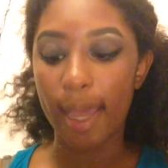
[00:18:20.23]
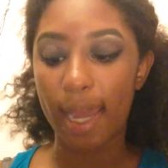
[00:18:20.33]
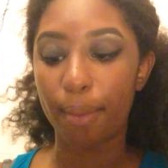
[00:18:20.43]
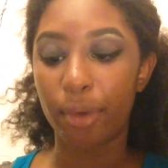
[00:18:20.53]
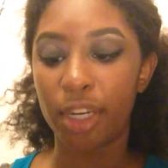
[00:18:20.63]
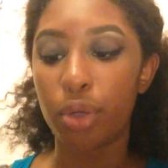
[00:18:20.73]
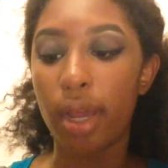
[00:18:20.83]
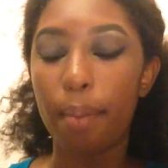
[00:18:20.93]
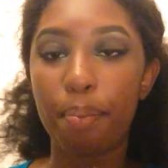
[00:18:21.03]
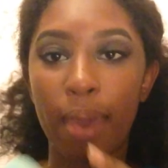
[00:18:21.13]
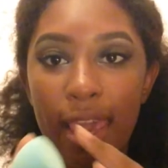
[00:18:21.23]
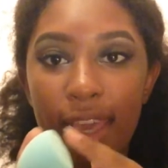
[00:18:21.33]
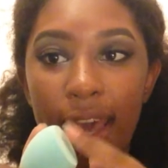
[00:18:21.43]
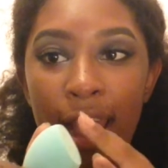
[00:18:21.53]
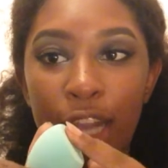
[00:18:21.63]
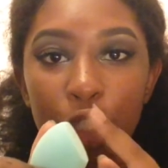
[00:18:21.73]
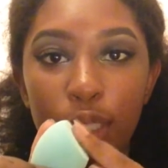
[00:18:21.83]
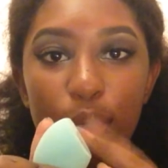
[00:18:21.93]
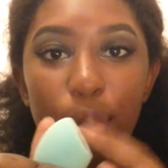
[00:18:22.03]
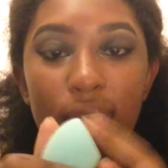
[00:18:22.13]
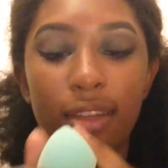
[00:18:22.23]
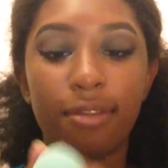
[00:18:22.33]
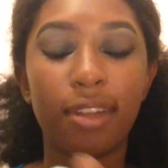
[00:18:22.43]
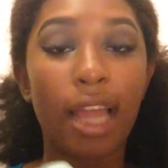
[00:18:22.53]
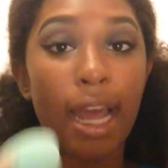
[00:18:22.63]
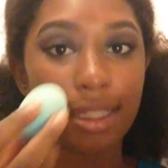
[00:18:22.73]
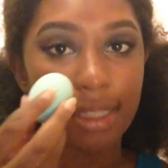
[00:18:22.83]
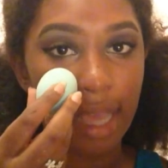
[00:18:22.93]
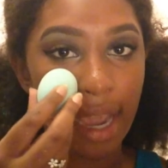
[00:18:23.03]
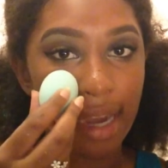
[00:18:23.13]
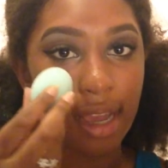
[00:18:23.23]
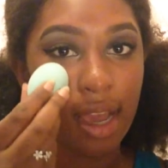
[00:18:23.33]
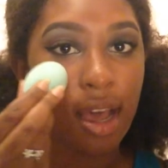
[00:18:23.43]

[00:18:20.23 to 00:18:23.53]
and I'm gonna try to bake actually with the flat side